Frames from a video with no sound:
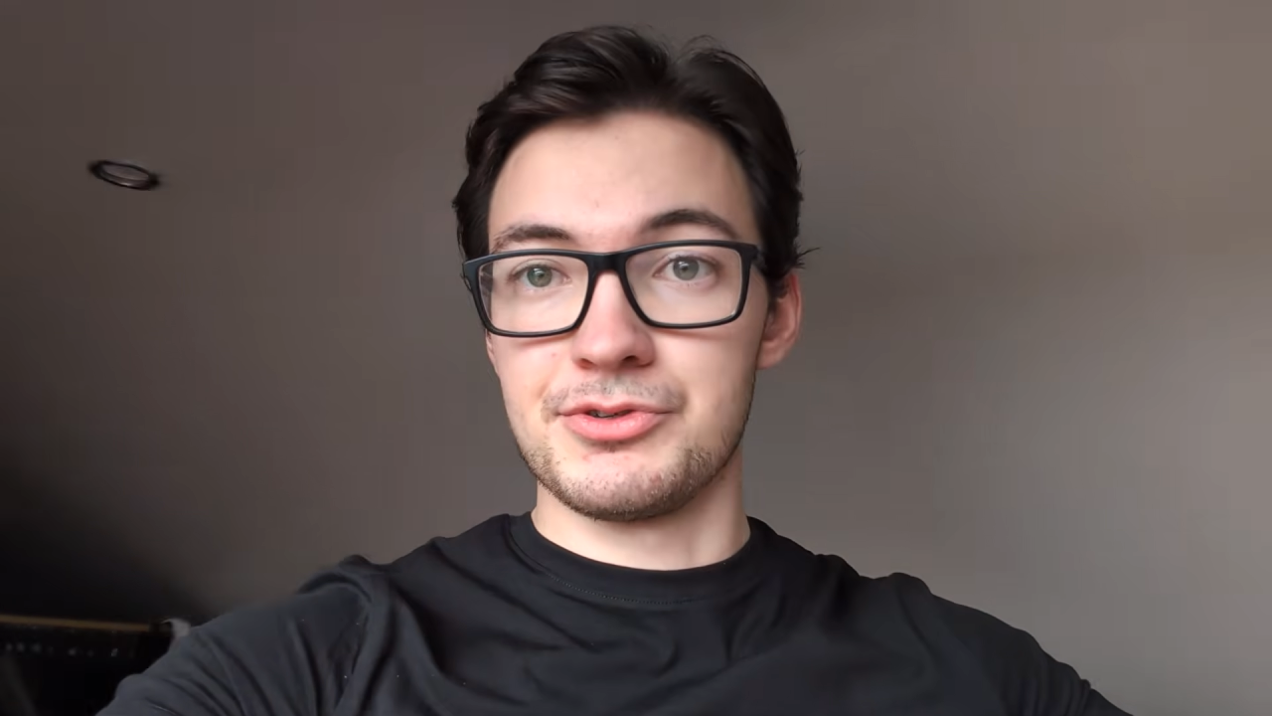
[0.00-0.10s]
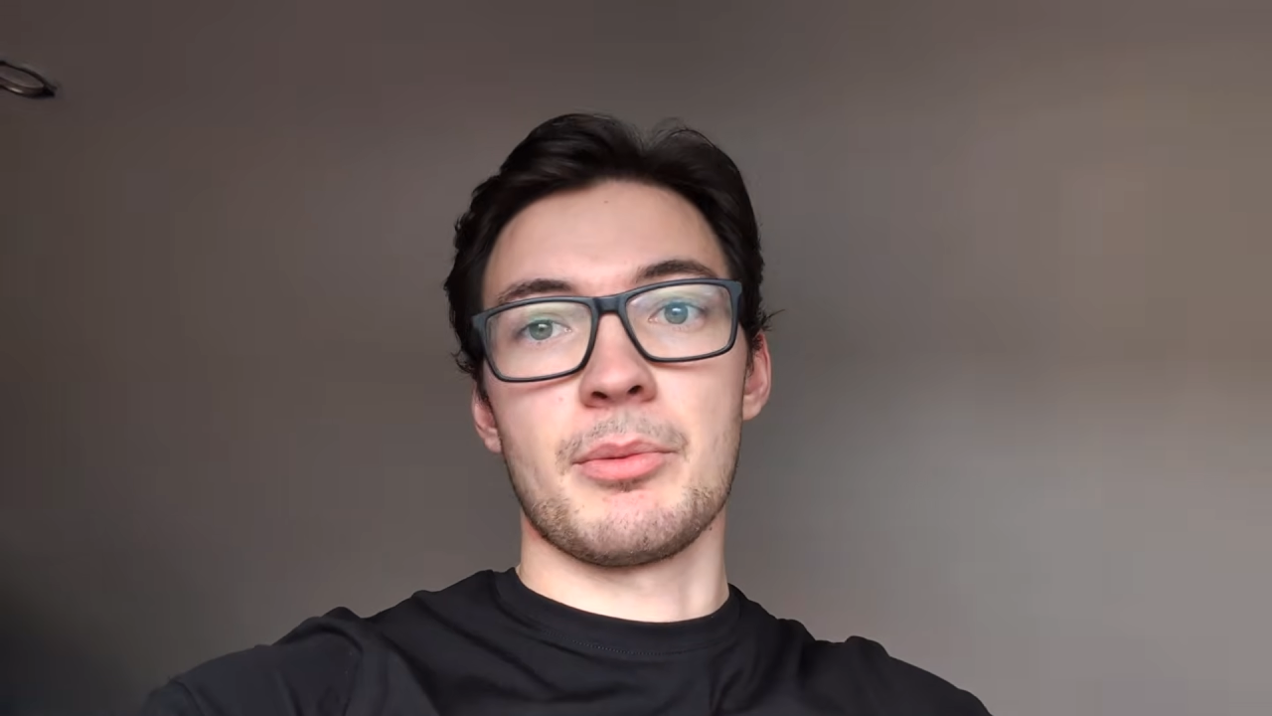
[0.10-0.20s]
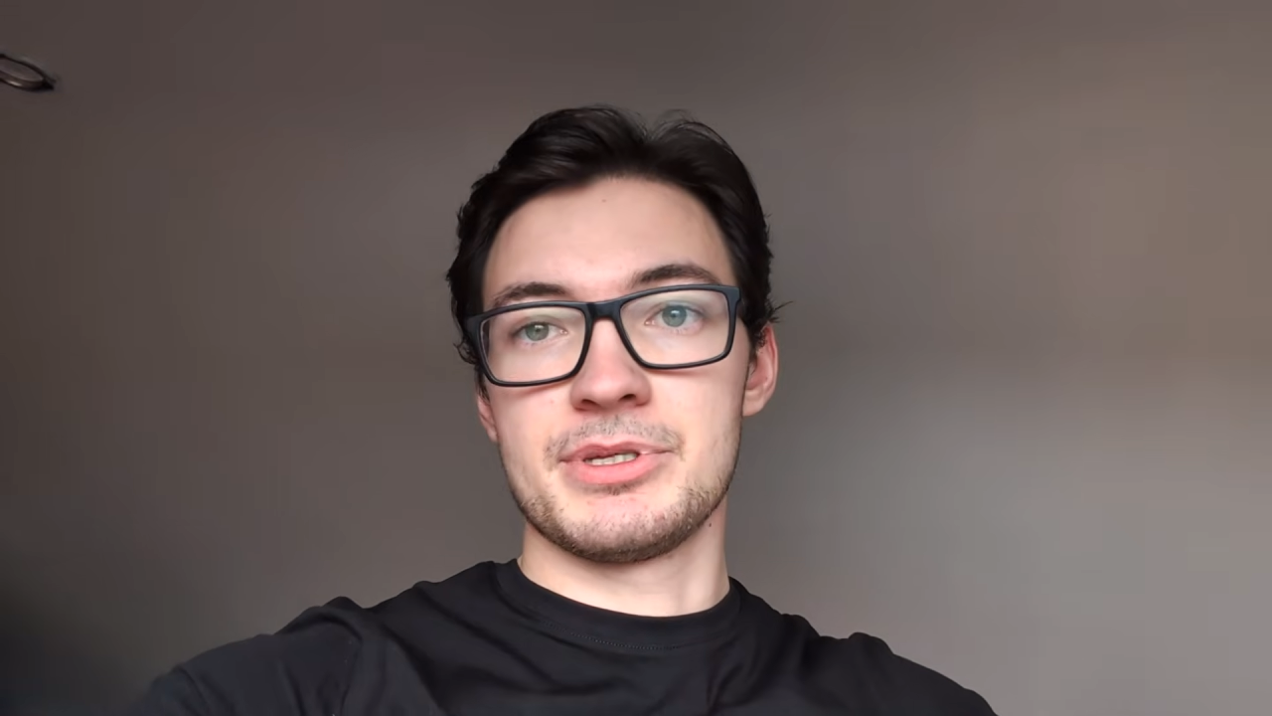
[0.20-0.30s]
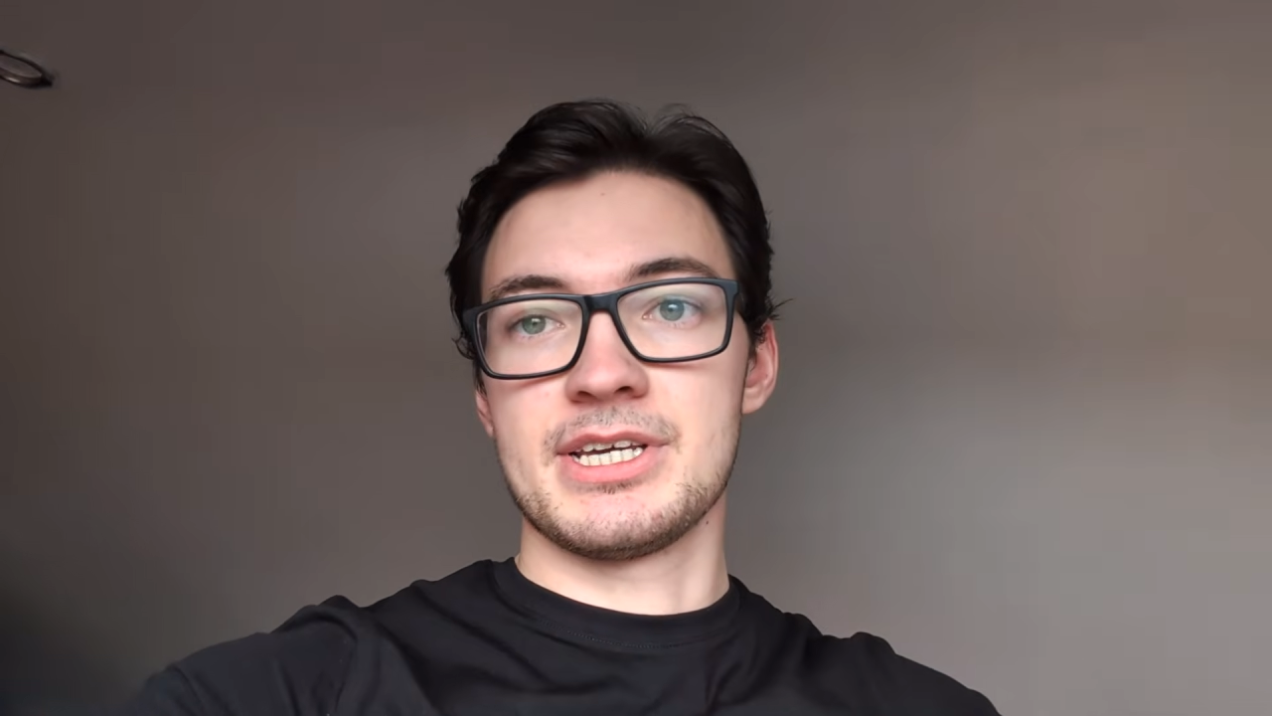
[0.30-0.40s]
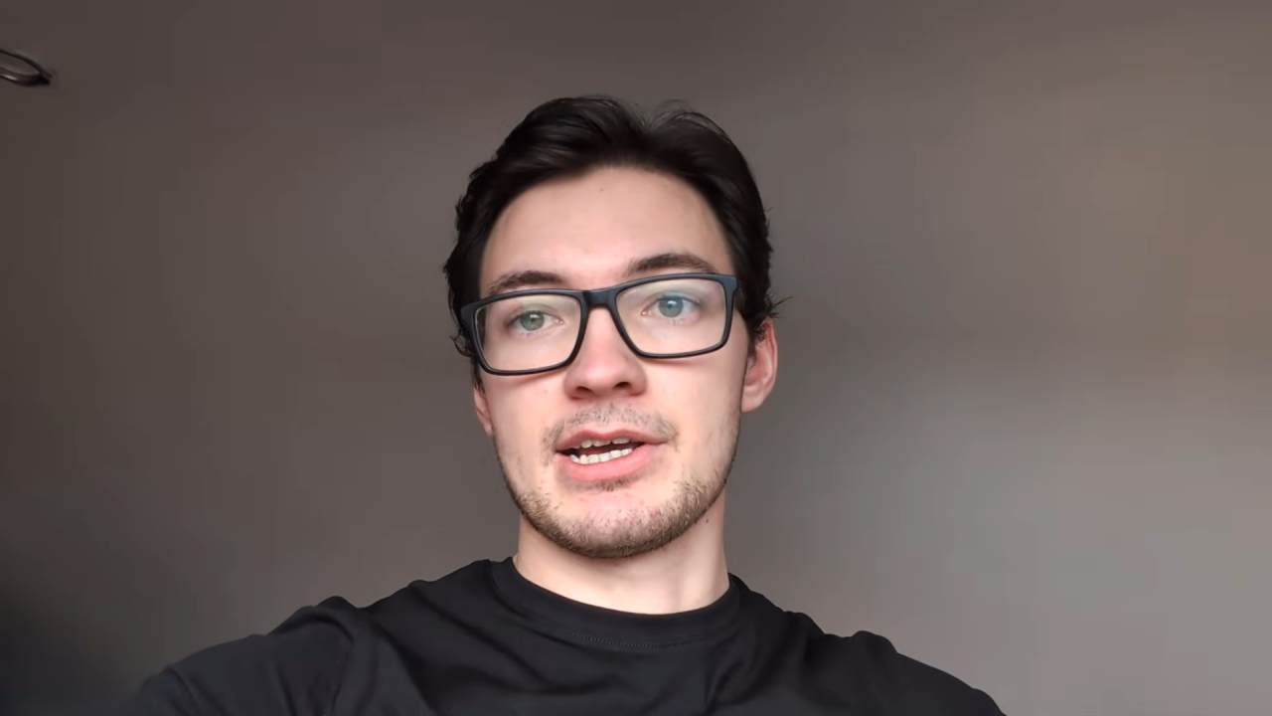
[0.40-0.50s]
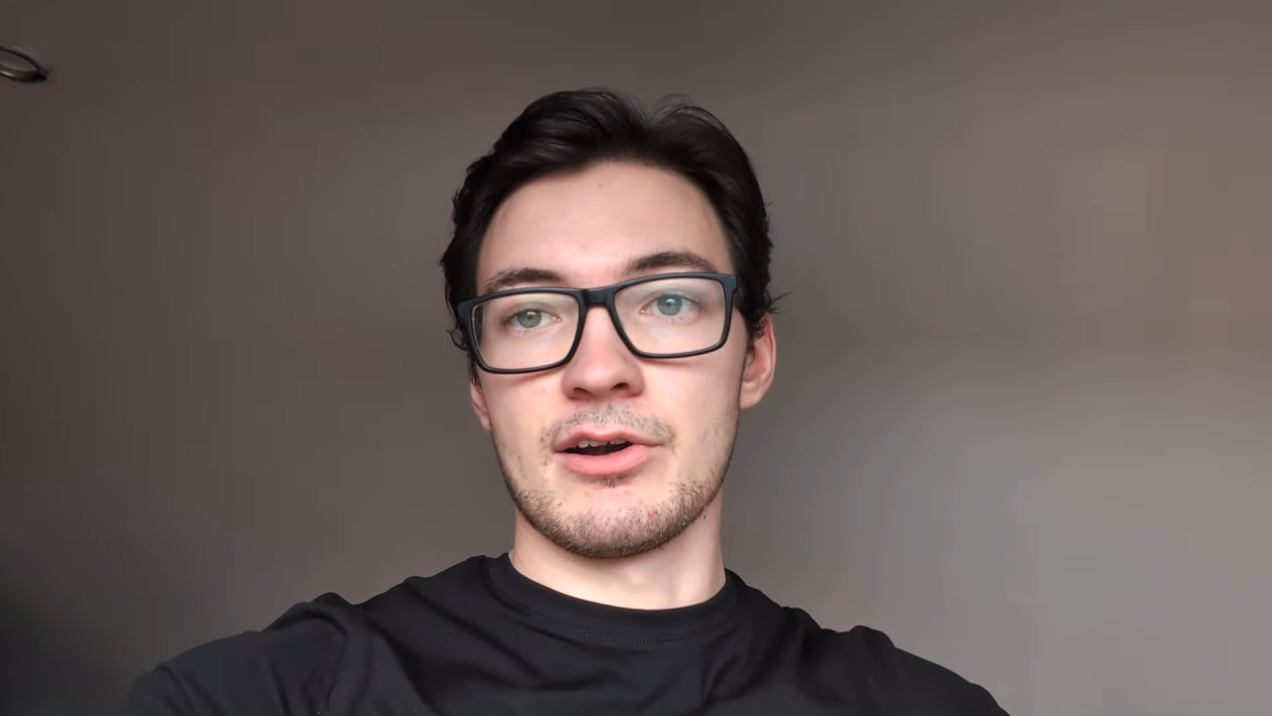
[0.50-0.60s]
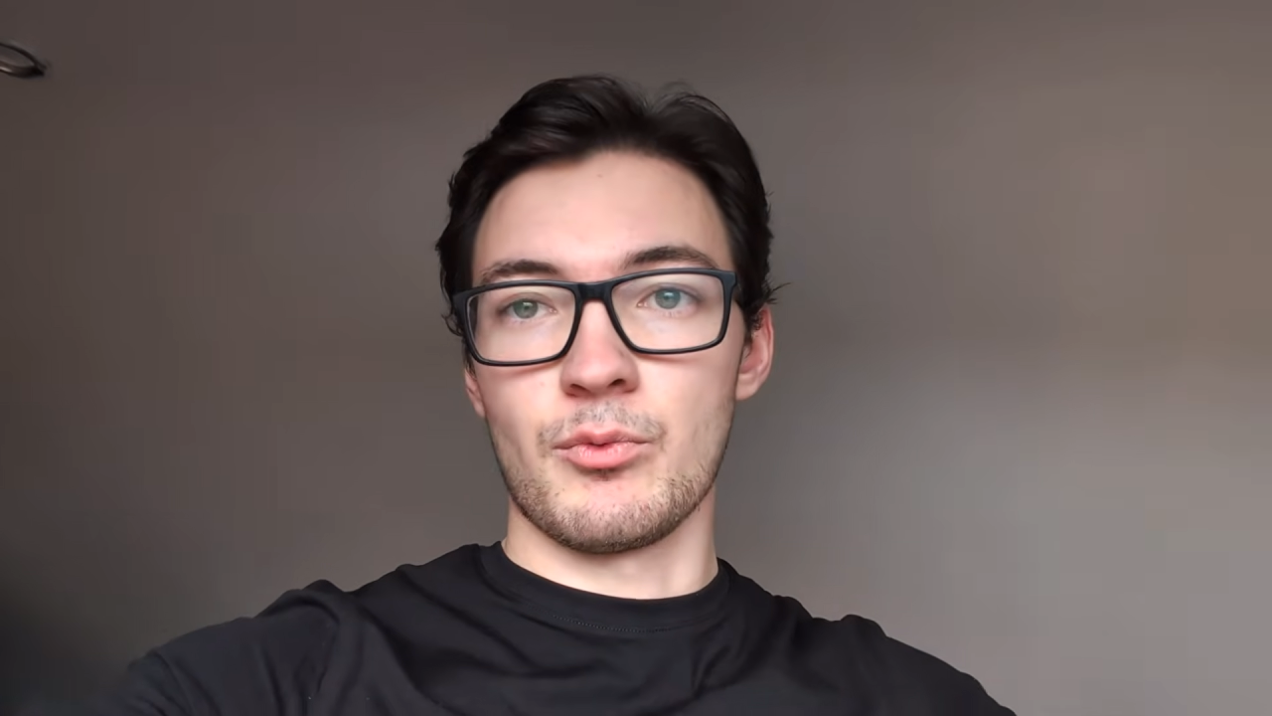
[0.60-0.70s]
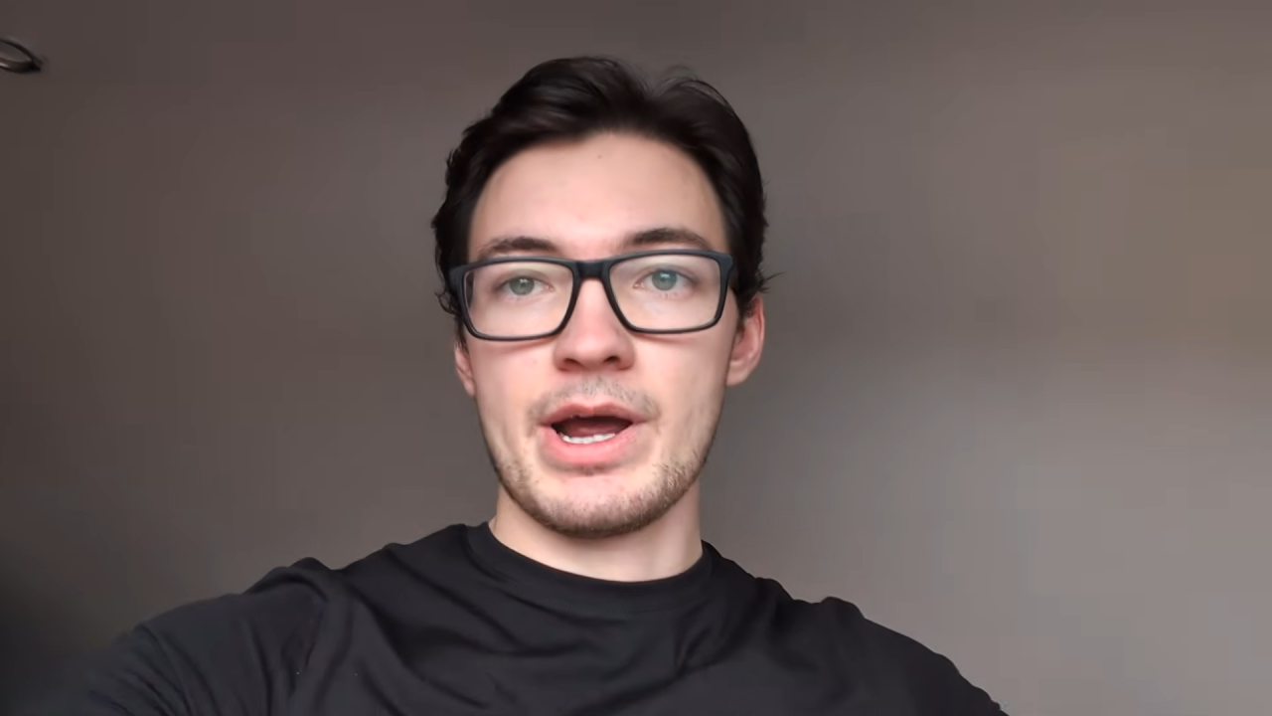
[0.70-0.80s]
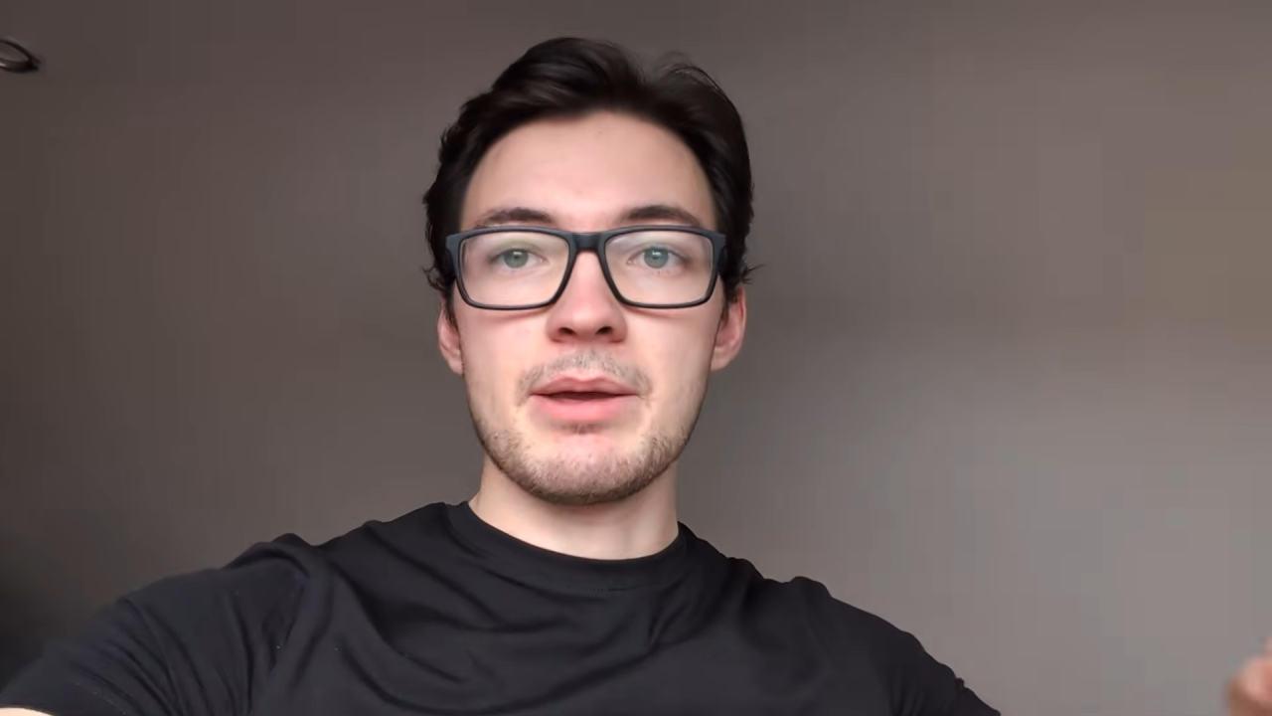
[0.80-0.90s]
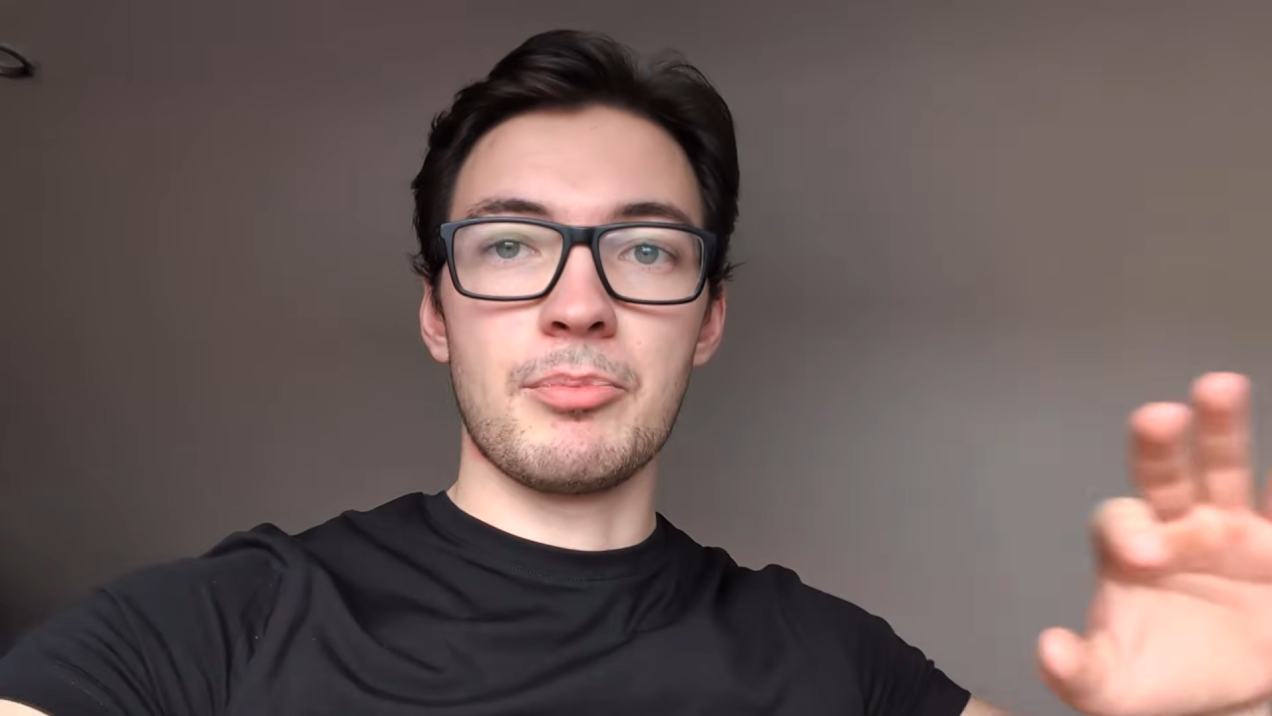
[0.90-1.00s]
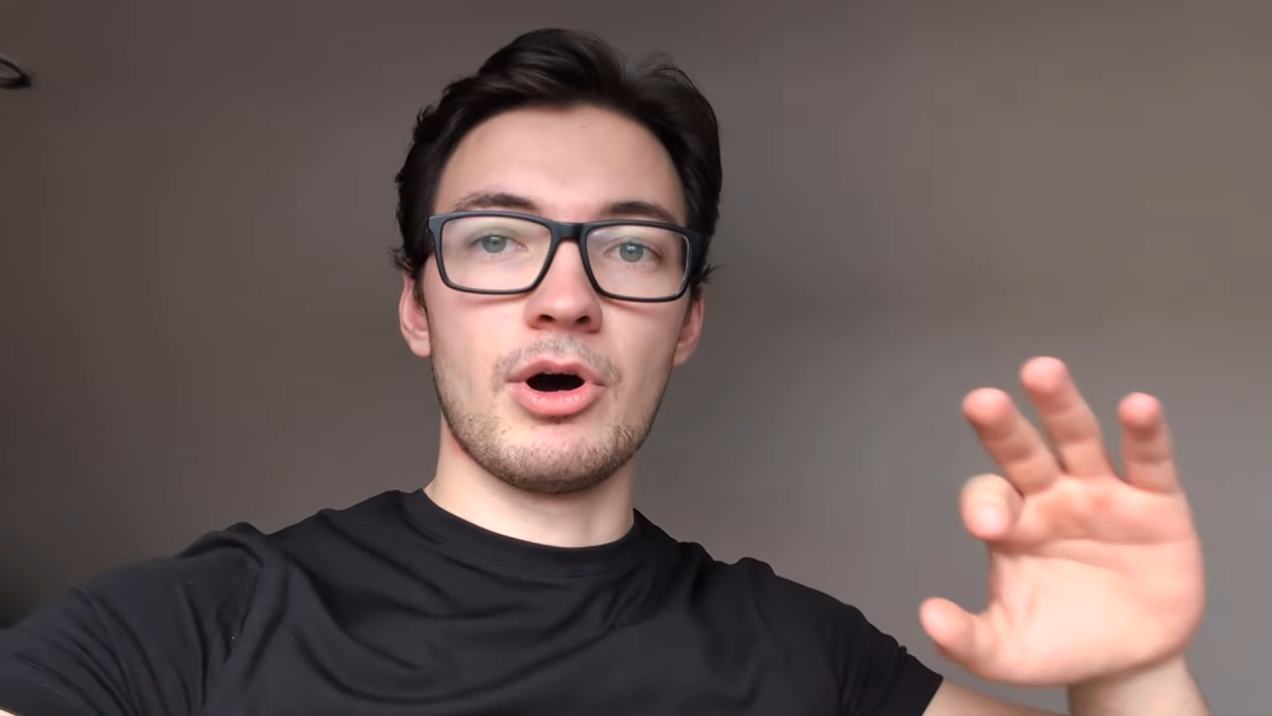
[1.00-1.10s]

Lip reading: not a particular weight,